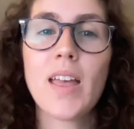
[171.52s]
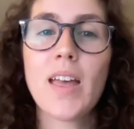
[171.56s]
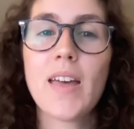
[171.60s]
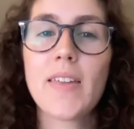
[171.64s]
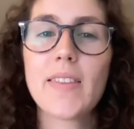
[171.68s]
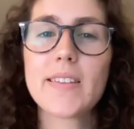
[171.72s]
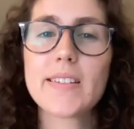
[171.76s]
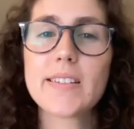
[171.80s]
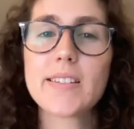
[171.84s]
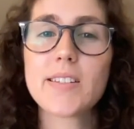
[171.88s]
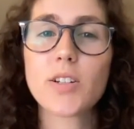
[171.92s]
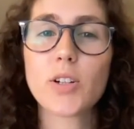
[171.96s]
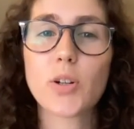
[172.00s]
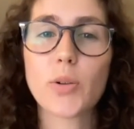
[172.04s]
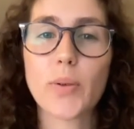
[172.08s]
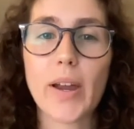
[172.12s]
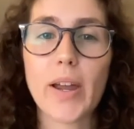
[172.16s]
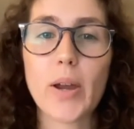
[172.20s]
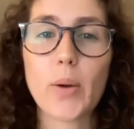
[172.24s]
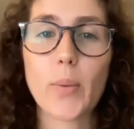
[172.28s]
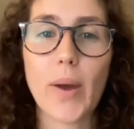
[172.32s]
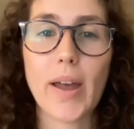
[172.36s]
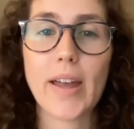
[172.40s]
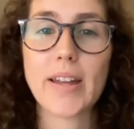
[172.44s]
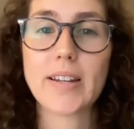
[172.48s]
This is a
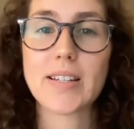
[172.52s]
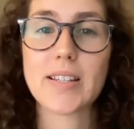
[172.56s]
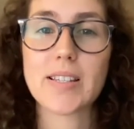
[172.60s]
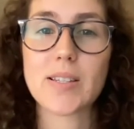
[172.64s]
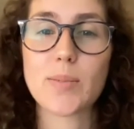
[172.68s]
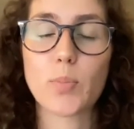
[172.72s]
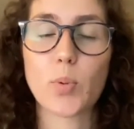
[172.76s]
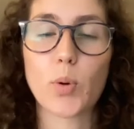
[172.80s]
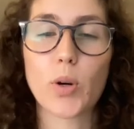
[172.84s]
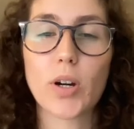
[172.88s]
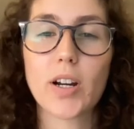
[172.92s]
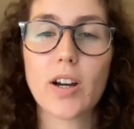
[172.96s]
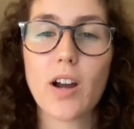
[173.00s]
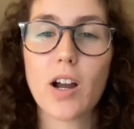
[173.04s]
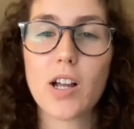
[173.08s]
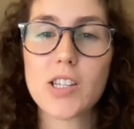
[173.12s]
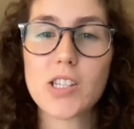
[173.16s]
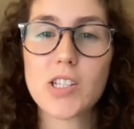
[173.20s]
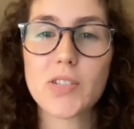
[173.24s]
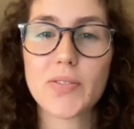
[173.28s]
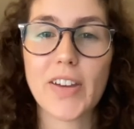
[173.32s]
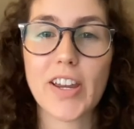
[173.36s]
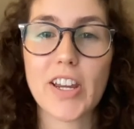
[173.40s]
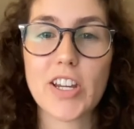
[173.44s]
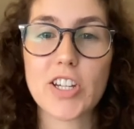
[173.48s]
great way to support
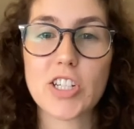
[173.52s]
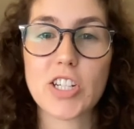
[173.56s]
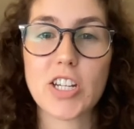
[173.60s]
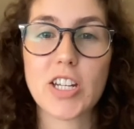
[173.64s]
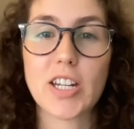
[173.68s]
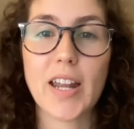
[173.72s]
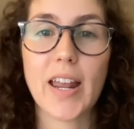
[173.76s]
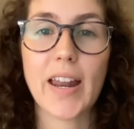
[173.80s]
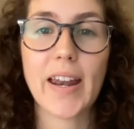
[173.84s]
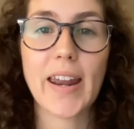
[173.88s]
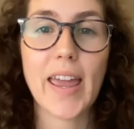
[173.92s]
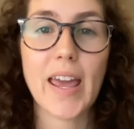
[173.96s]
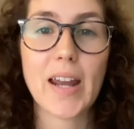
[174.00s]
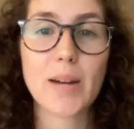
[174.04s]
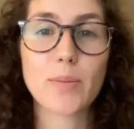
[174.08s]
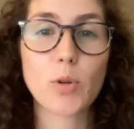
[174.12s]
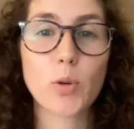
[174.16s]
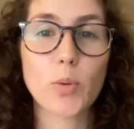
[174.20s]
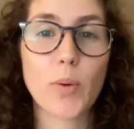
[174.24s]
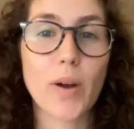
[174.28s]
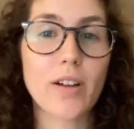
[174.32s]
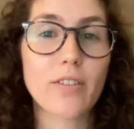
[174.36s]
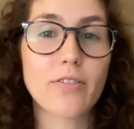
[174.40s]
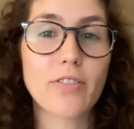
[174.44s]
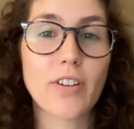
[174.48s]
conservation and animal
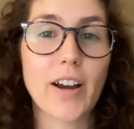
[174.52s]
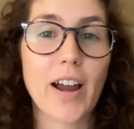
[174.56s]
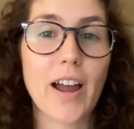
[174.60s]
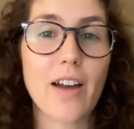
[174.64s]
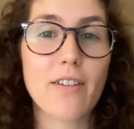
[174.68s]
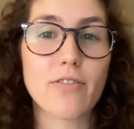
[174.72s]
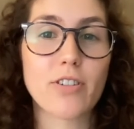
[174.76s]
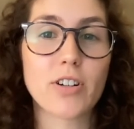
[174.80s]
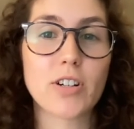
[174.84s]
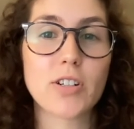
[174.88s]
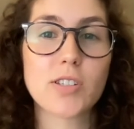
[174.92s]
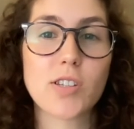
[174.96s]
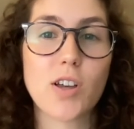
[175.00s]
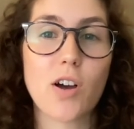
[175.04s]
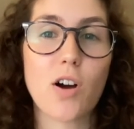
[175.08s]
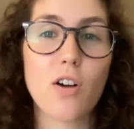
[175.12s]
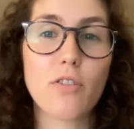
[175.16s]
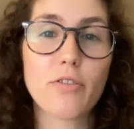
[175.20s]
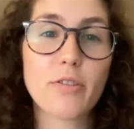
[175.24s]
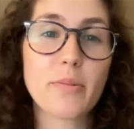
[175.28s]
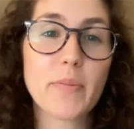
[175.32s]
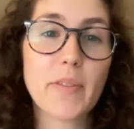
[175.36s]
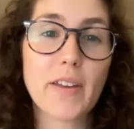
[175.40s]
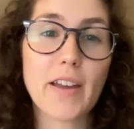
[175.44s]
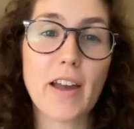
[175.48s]
welfare efforts all
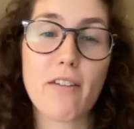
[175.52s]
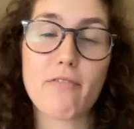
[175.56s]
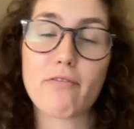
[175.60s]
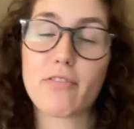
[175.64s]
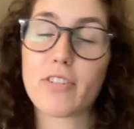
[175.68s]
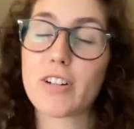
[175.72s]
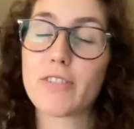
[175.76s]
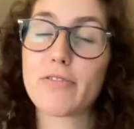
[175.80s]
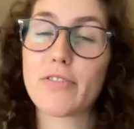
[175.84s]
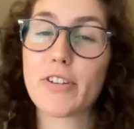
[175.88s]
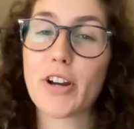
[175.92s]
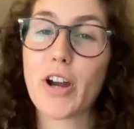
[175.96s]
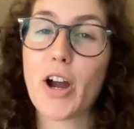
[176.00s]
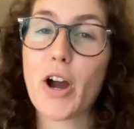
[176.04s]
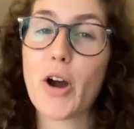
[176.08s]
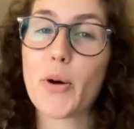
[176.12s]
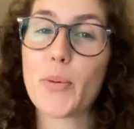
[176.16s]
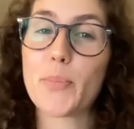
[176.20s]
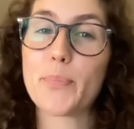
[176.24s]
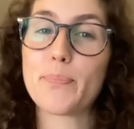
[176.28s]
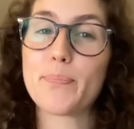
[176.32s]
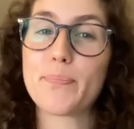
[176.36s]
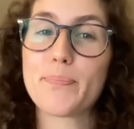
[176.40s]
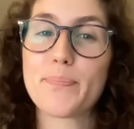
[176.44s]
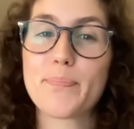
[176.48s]
from the comfort of your
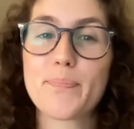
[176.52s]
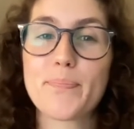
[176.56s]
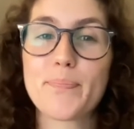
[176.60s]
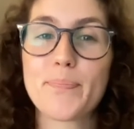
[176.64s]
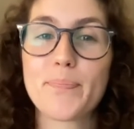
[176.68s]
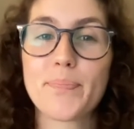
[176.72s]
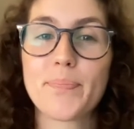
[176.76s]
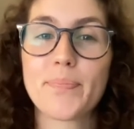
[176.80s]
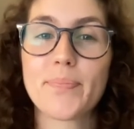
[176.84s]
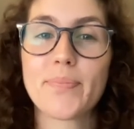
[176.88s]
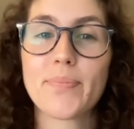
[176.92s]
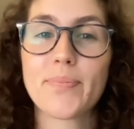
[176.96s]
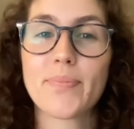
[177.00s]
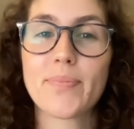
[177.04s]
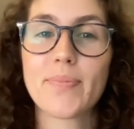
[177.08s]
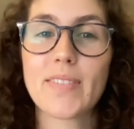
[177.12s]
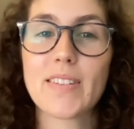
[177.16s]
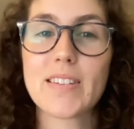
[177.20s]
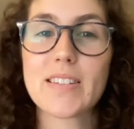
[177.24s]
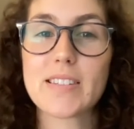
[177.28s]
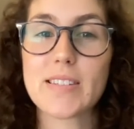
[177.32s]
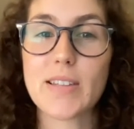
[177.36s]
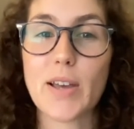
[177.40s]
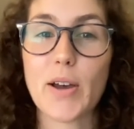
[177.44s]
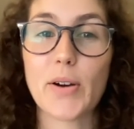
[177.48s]
home.
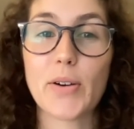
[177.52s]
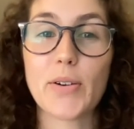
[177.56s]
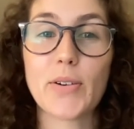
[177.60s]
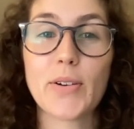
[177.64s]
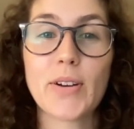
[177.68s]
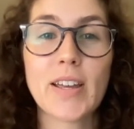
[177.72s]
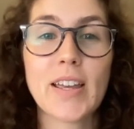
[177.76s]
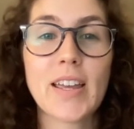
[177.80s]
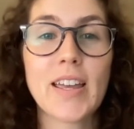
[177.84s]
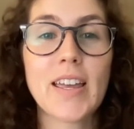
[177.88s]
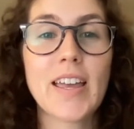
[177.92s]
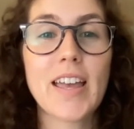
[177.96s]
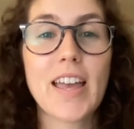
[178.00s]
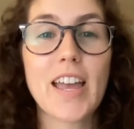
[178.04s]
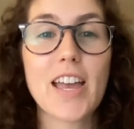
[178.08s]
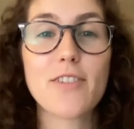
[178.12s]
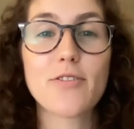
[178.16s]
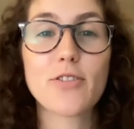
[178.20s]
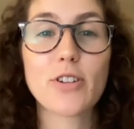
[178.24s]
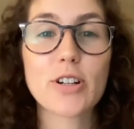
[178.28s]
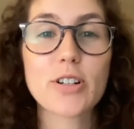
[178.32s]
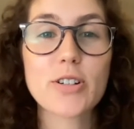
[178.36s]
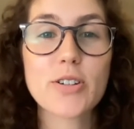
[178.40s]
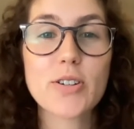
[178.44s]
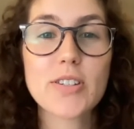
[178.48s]
So, if
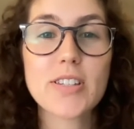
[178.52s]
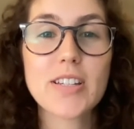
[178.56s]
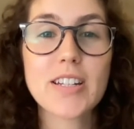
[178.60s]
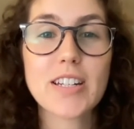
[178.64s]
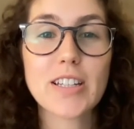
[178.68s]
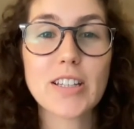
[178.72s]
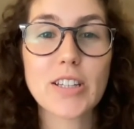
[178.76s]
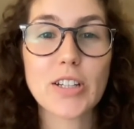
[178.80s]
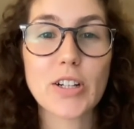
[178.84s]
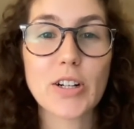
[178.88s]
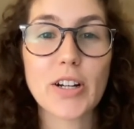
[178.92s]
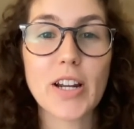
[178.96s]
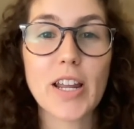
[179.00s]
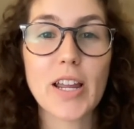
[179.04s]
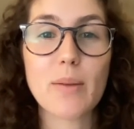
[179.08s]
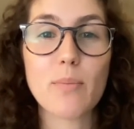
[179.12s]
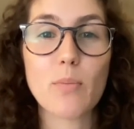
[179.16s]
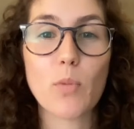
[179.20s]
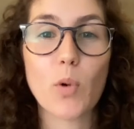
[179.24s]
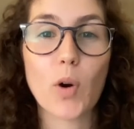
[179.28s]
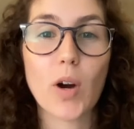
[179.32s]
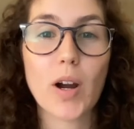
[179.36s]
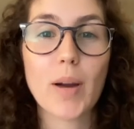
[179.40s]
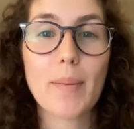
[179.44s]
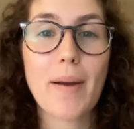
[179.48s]
you're interested in learning
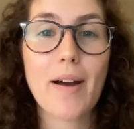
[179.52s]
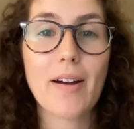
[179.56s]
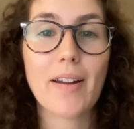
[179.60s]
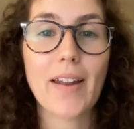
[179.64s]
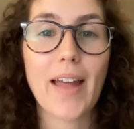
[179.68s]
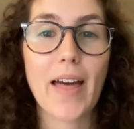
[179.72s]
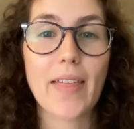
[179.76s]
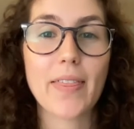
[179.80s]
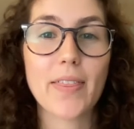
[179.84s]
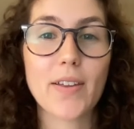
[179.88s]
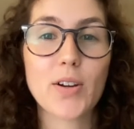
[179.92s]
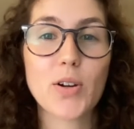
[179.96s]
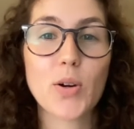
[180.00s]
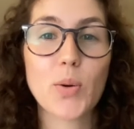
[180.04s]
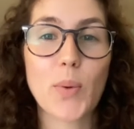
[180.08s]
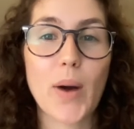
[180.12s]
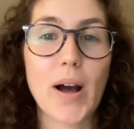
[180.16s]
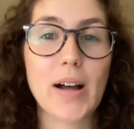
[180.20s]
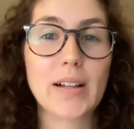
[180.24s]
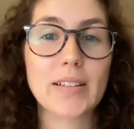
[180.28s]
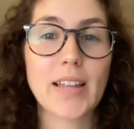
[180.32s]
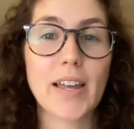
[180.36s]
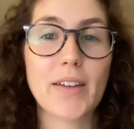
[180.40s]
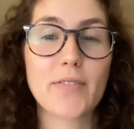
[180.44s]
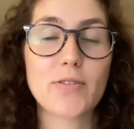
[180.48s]
more about ethical
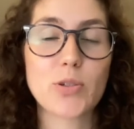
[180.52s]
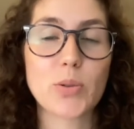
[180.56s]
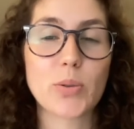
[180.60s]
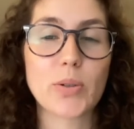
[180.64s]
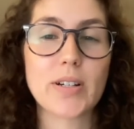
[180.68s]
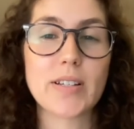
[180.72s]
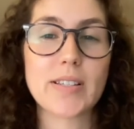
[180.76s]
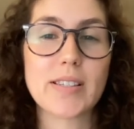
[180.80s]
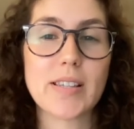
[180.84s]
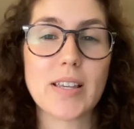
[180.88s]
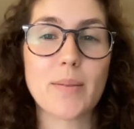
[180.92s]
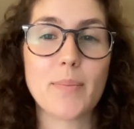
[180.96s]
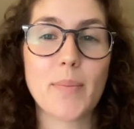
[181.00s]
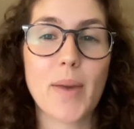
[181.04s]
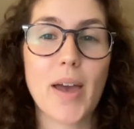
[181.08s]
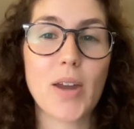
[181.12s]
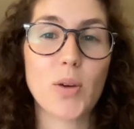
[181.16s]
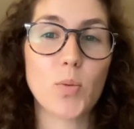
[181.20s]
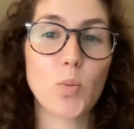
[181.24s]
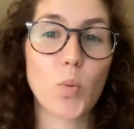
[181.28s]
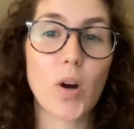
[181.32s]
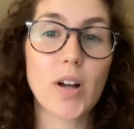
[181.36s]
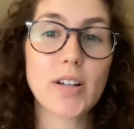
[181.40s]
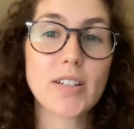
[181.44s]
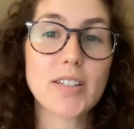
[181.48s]
wildlife tourism
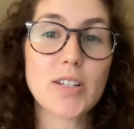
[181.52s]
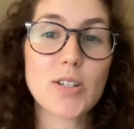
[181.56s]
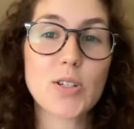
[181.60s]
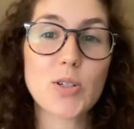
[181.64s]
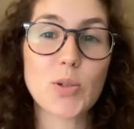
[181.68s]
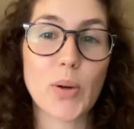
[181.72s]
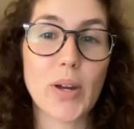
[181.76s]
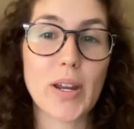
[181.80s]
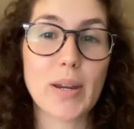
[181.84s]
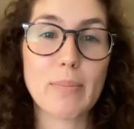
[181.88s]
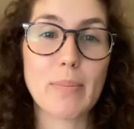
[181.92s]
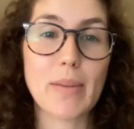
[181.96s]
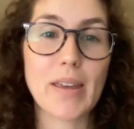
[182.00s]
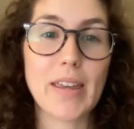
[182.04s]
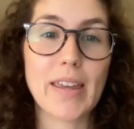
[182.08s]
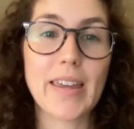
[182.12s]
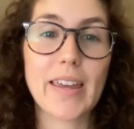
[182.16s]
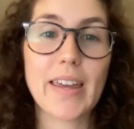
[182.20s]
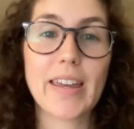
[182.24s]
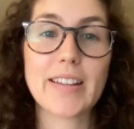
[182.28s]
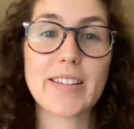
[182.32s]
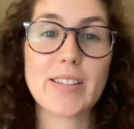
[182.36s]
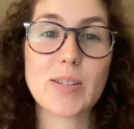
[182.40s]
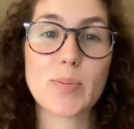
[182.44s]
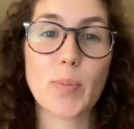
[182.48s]
and want to join me
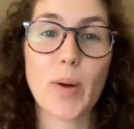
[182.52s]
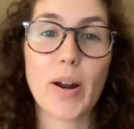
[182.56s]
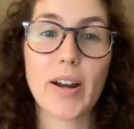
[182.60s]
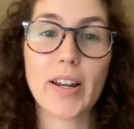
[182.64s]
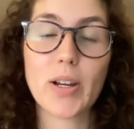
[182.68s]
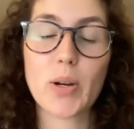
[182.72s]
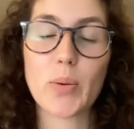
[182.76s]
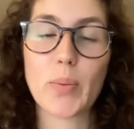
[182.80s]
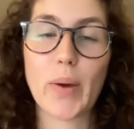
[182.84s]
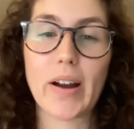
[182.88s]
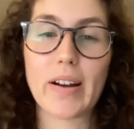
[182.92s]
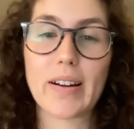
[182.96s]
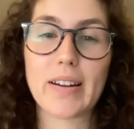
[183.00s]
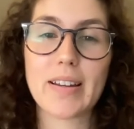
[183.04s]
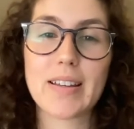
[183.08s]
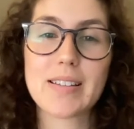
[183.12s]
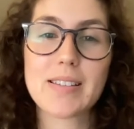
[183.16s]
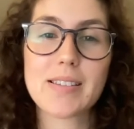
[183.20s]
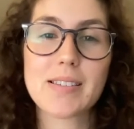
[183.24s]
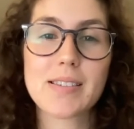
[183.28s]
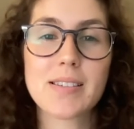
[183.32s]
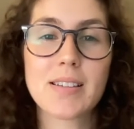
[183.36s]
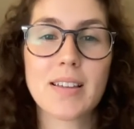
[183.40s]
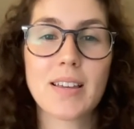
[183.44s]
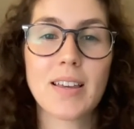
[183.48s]
in spreading
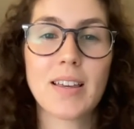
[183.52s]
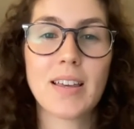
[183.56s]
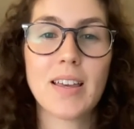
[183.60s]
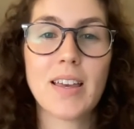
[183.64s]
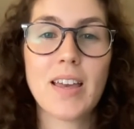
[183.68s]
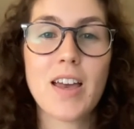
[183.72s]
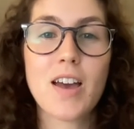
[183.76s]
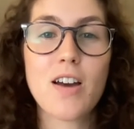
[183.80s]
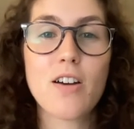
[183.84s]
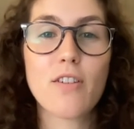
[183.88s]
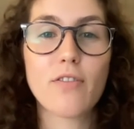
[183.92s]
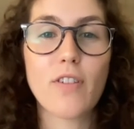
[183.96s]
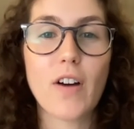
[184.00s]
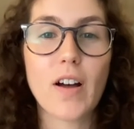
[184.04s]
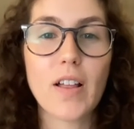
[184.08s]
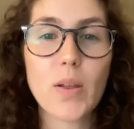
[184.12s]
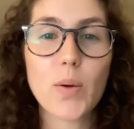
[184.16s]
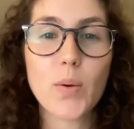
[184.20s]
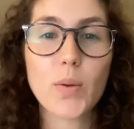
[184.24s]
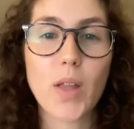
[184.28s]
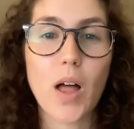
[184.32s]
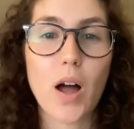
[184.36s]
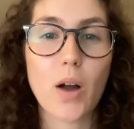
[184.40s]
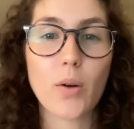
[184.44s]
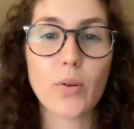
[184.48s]
awareness, follow
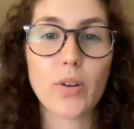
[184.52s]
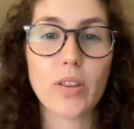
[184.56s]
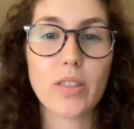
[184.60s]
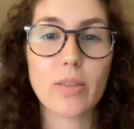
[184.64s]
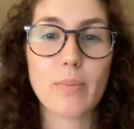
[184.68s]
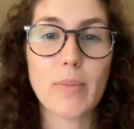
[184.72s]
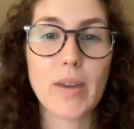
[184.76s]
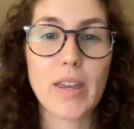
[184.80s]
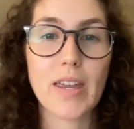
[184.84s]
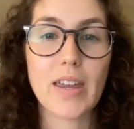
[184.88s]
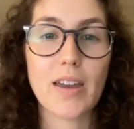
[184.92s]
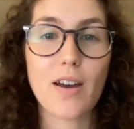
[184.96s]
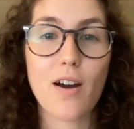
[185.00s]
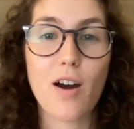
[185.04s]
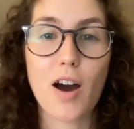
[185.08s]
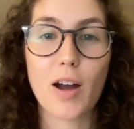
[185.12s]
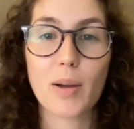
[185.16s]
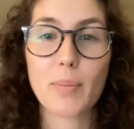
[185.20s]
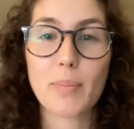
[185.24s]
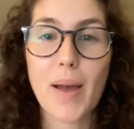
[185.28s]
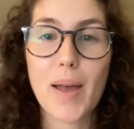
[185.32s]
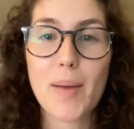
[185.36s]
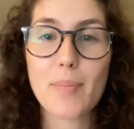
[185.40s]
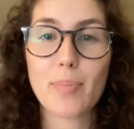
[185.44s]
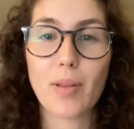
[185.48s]
along with me on my